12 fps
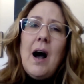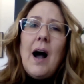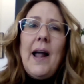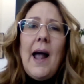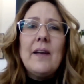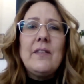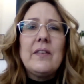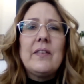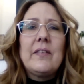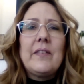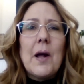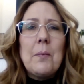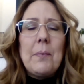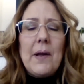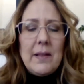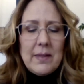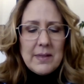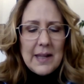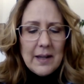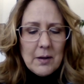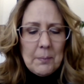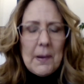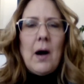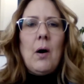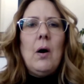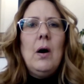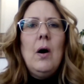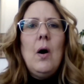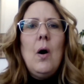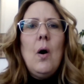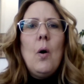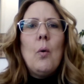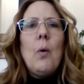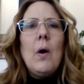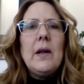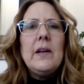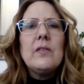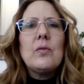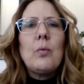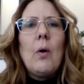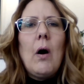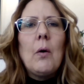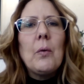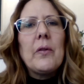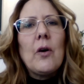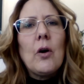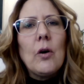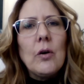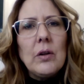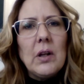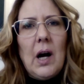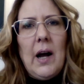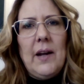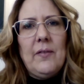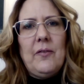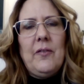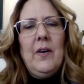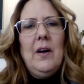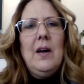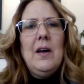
I had to step and think about what is wrong with her life